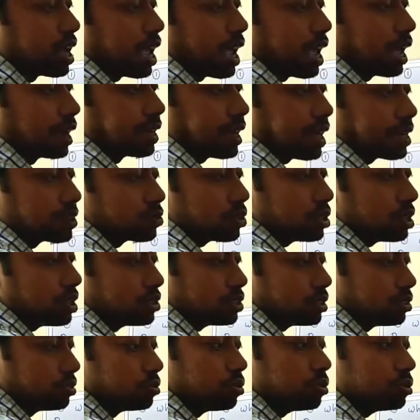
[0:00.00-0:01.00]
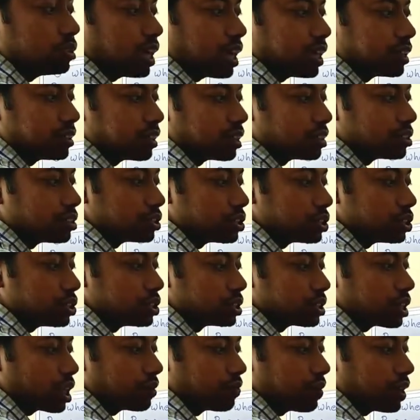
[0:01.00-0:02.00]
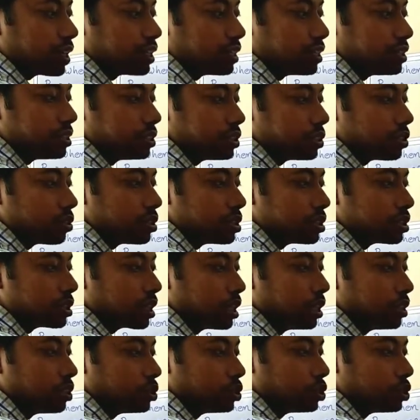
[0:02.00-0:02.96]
and as well as you know that the T star by T0 is equal to